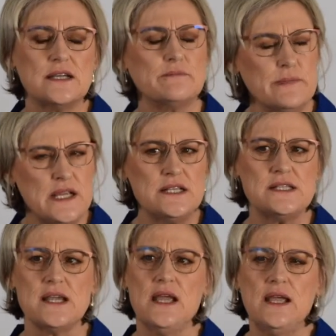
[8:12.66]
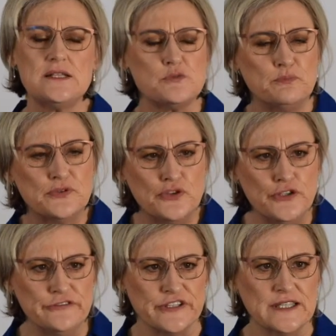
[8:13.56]
it means it's
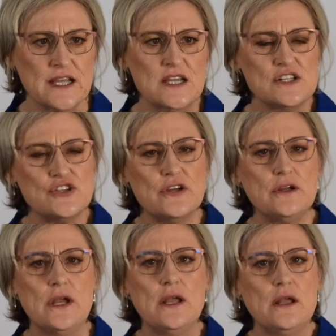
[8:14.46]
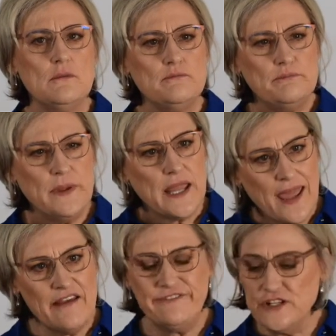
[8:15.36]
proven. So be
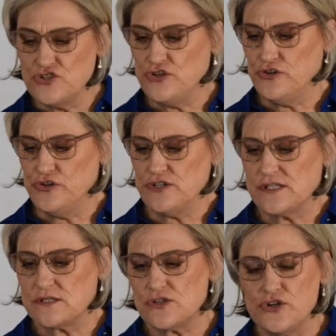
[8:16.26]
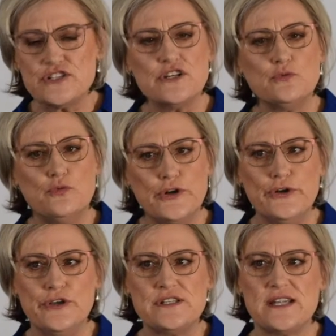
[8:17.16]
careful to use certain
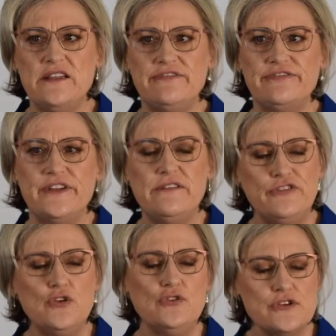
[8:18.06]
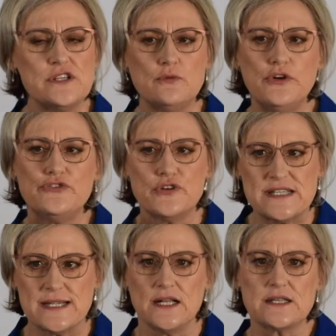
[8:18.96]
words. If you use the word
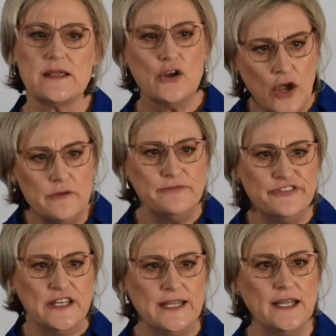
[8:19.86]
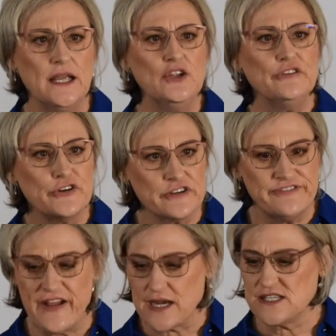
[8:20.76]
result, then hopefully you've got
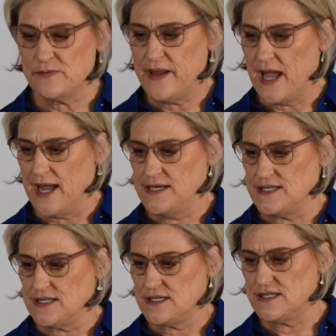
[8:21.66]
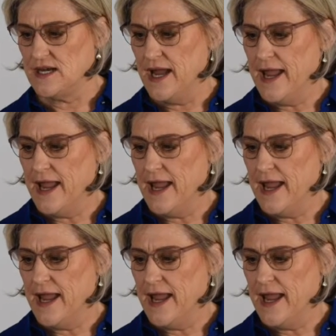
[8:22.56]
facts behind it.